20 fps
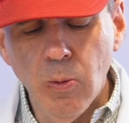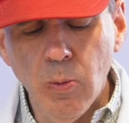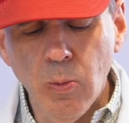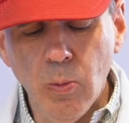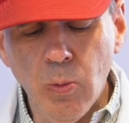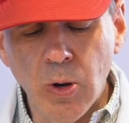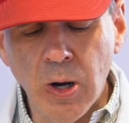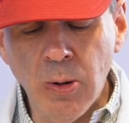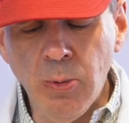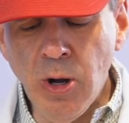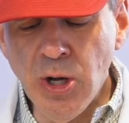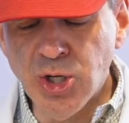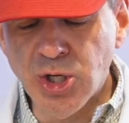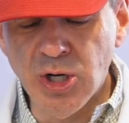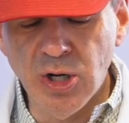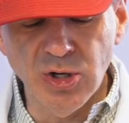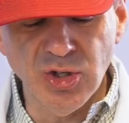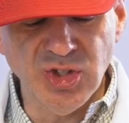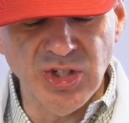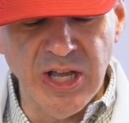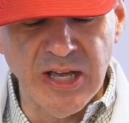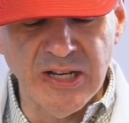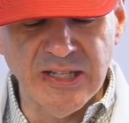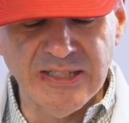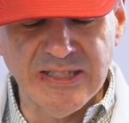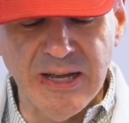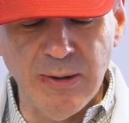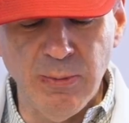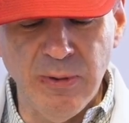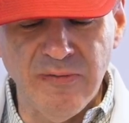What I want you to understand
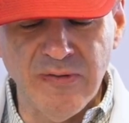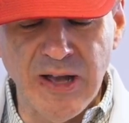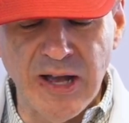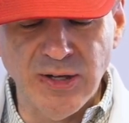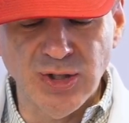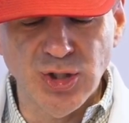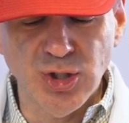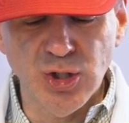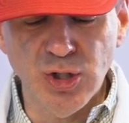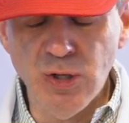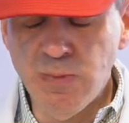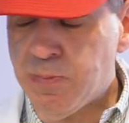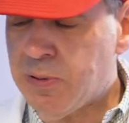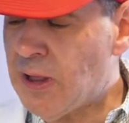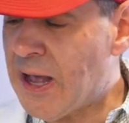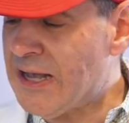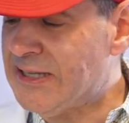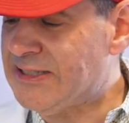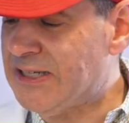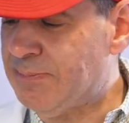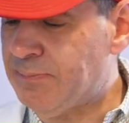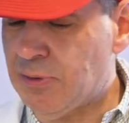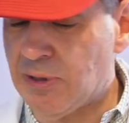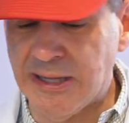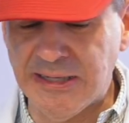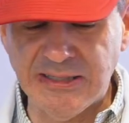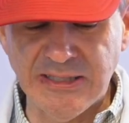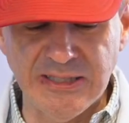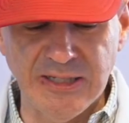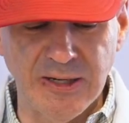is that we've got two plastic
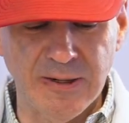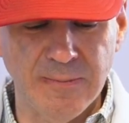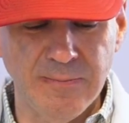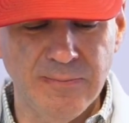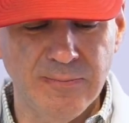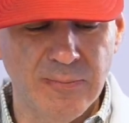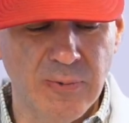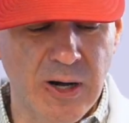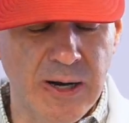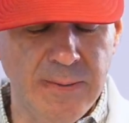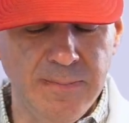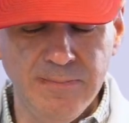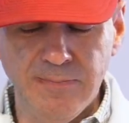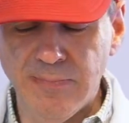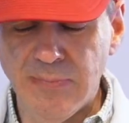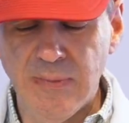plates here, right?